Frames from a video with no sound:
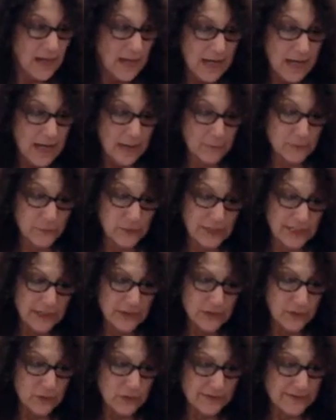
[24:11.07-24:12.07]
I'm
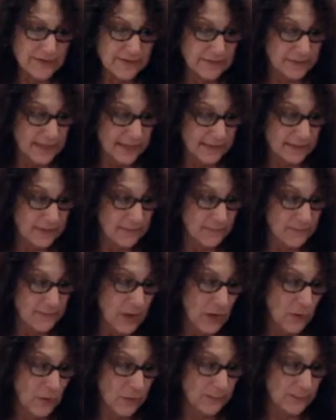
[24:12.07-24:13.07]
reading your selected
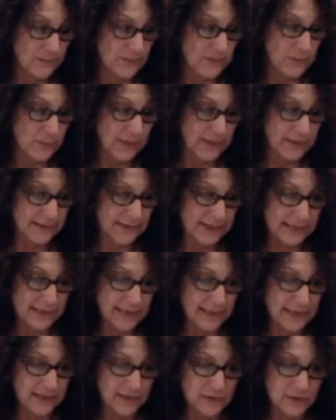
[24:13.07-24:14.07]
poems while
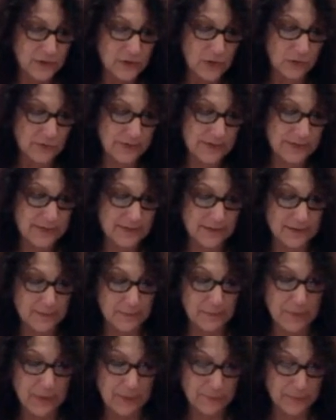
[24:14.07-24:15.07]
eating a toasted
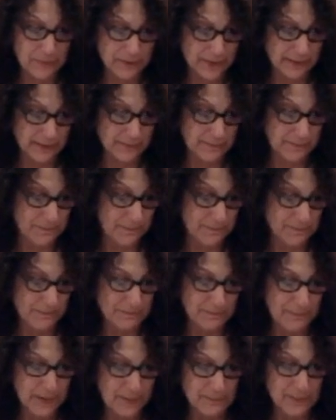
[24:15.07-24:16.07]

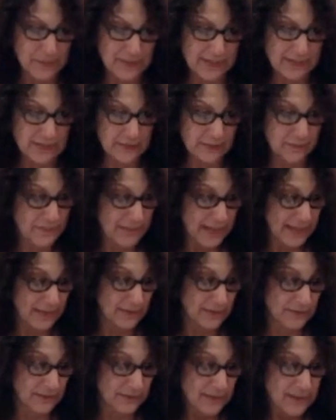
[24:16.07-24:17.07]
pumpernickel
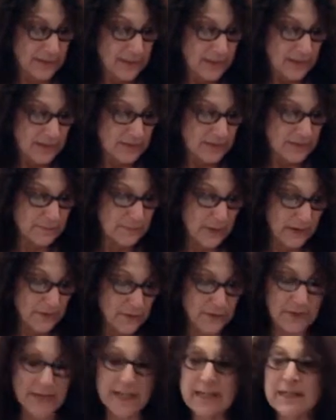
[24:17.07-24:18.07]
bagel
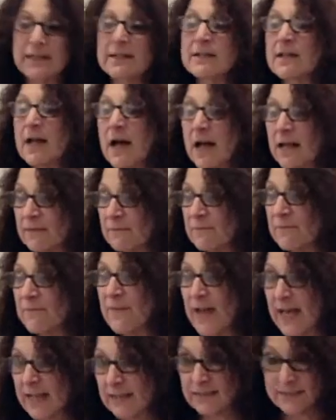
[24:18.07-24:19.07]
smothered in a
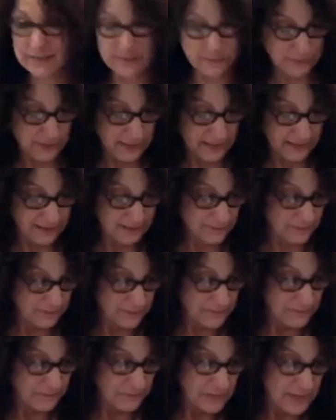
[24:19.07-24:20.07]
non-fat spread,
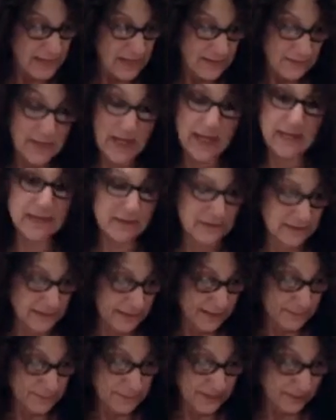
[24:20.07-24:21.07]
not
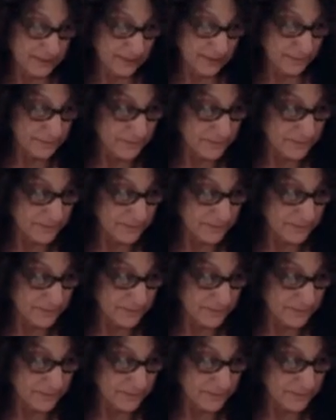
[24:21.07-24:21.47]
unlike butter,